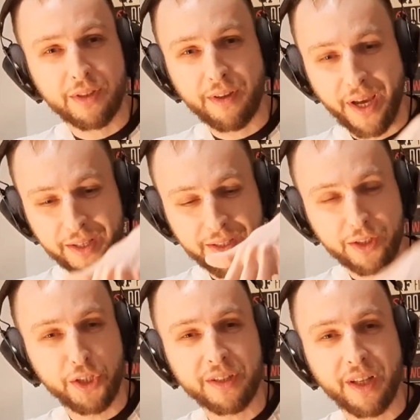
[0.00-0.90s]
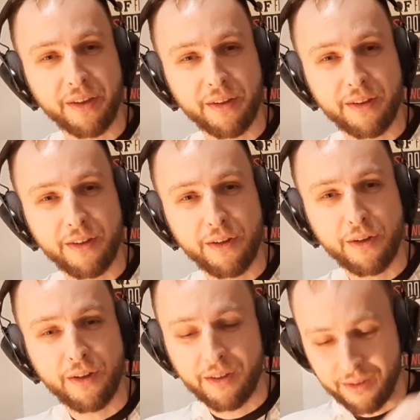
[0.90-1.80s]
has strings like here,
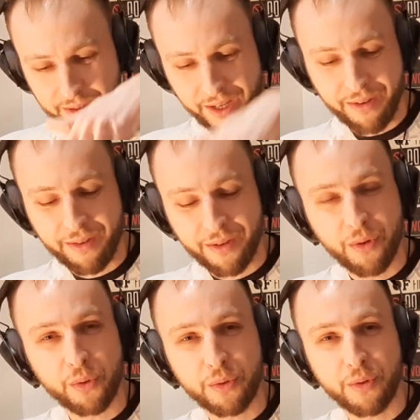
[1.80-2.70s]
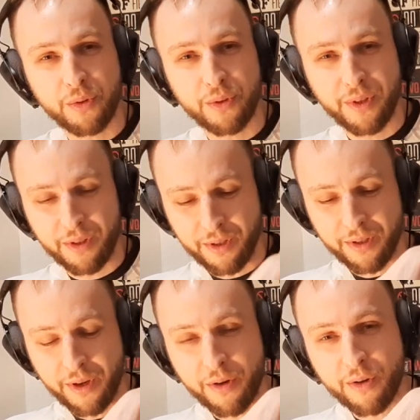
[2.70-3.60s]
like
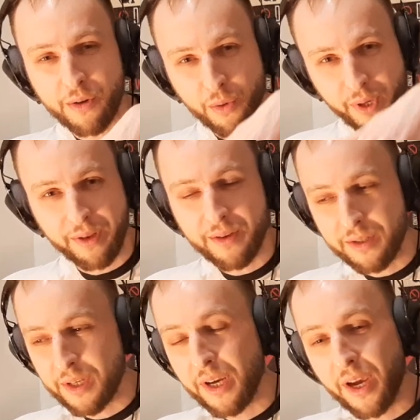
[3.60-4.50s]
they go like this.